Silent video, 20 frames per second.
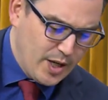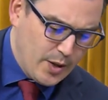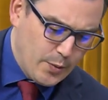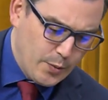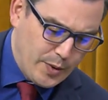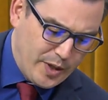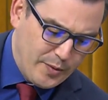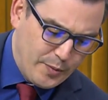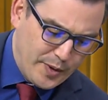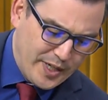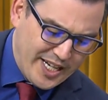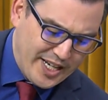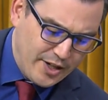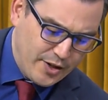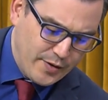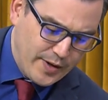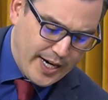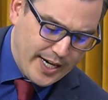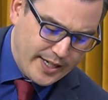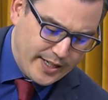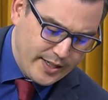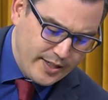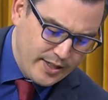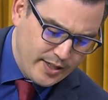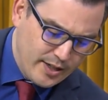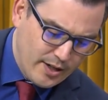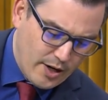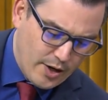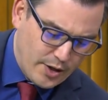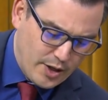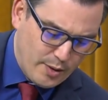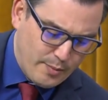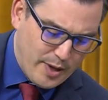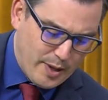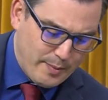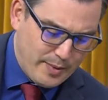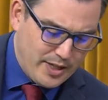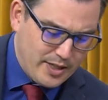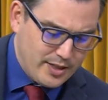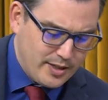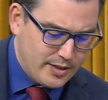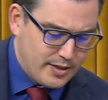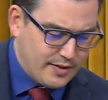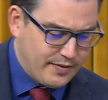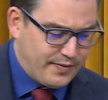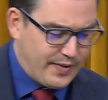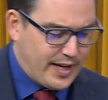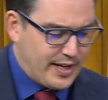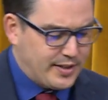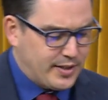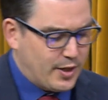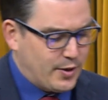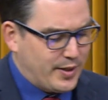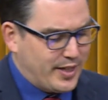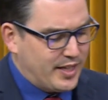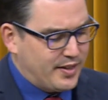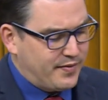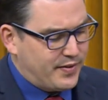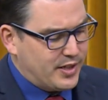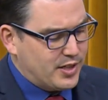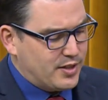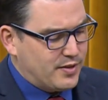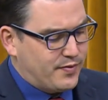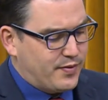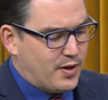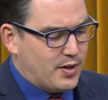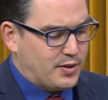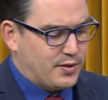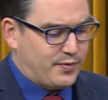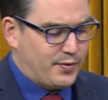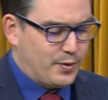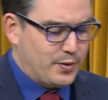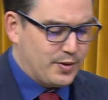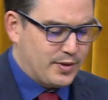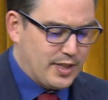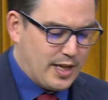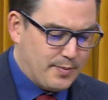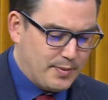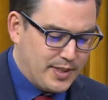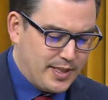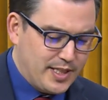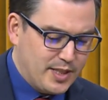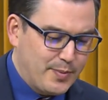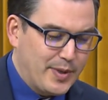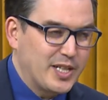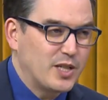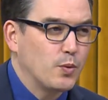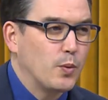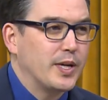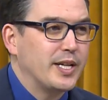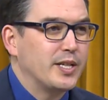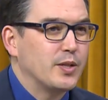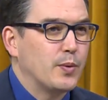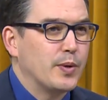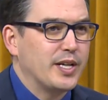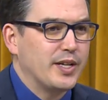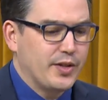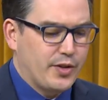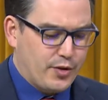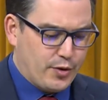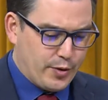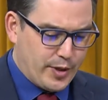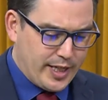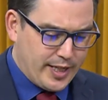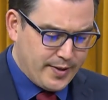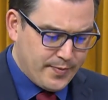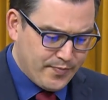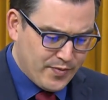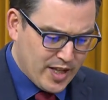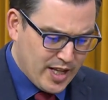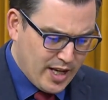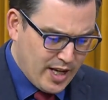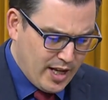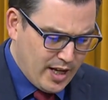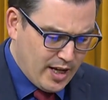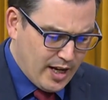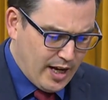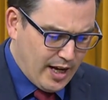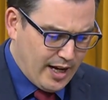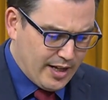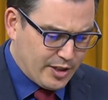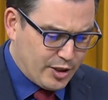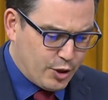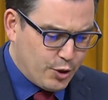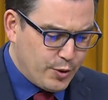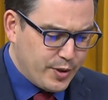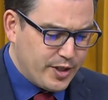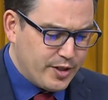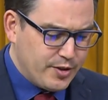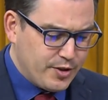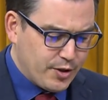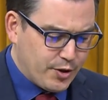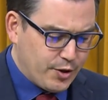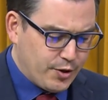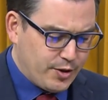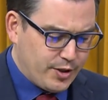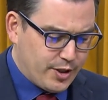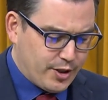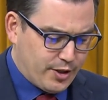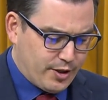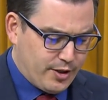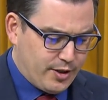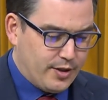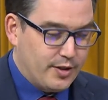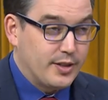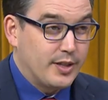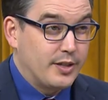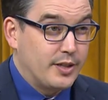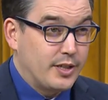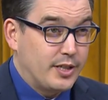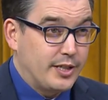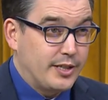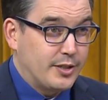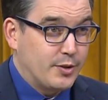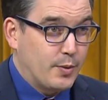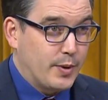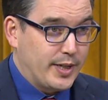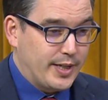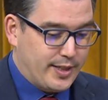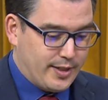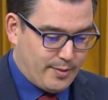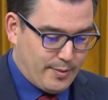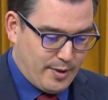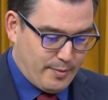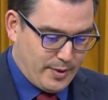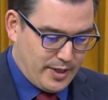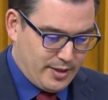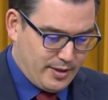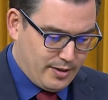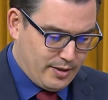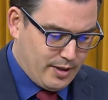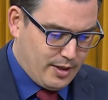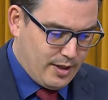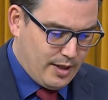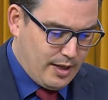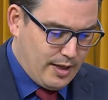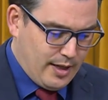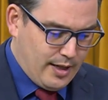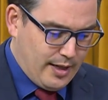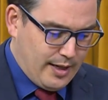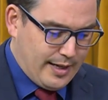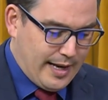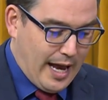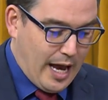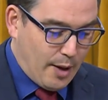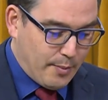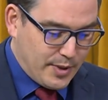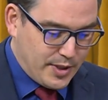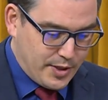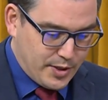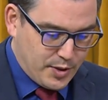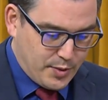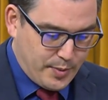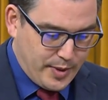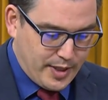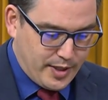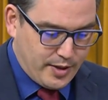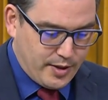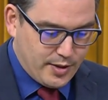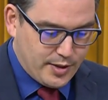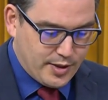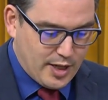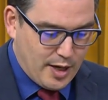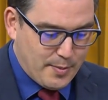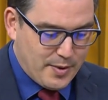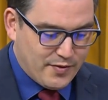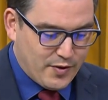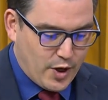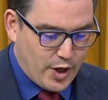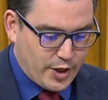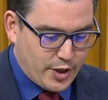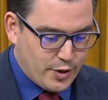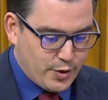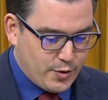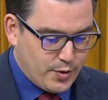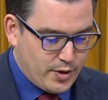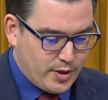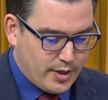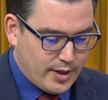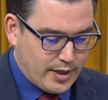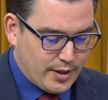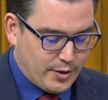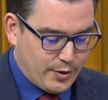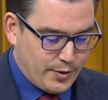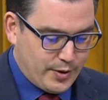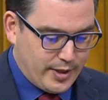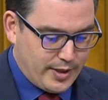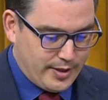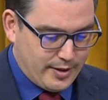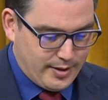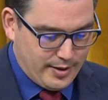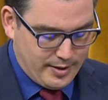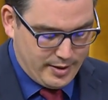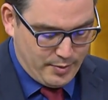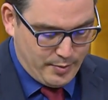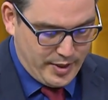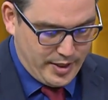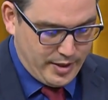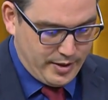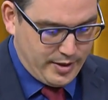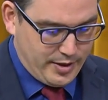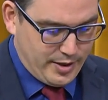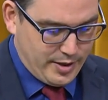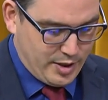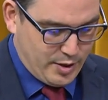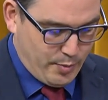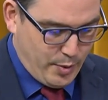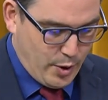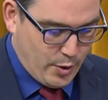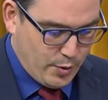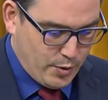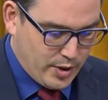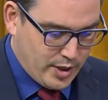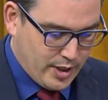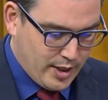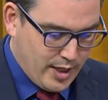We reiterated our commitment to phase out inefficient fossil fuel subsidies by 2023, 2 years earlier than the G20 commitment. Now, Mr. Speaker, some have argued, including the speaker that just spoke,